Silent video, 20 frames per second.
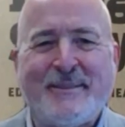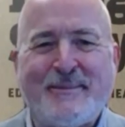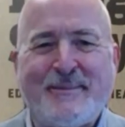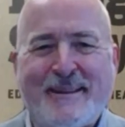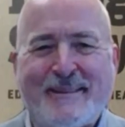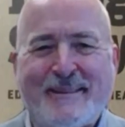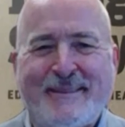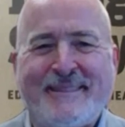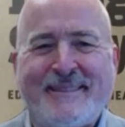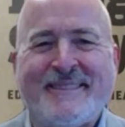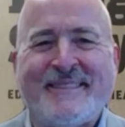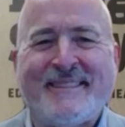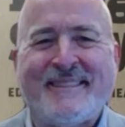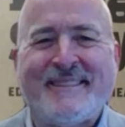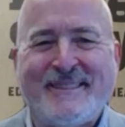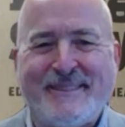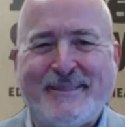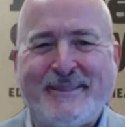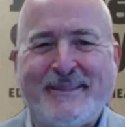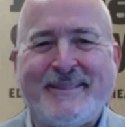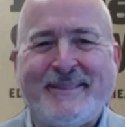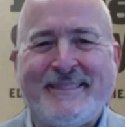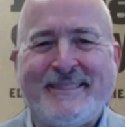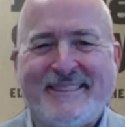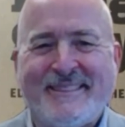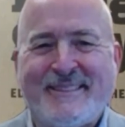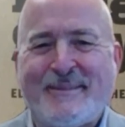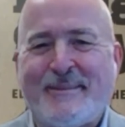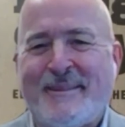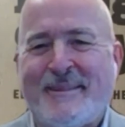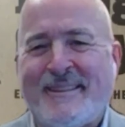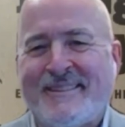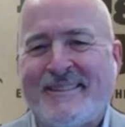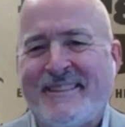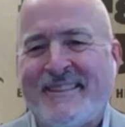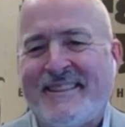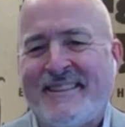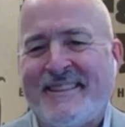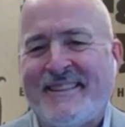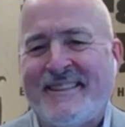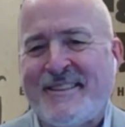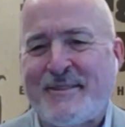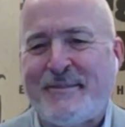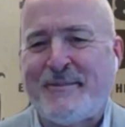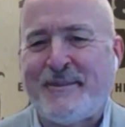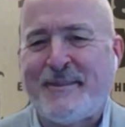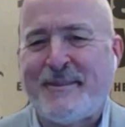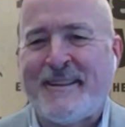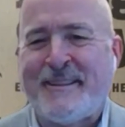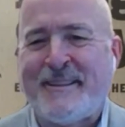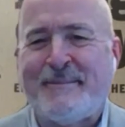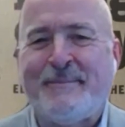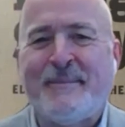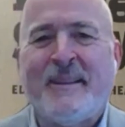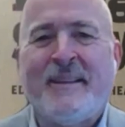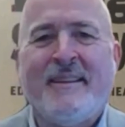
the background there too. So question nights for that.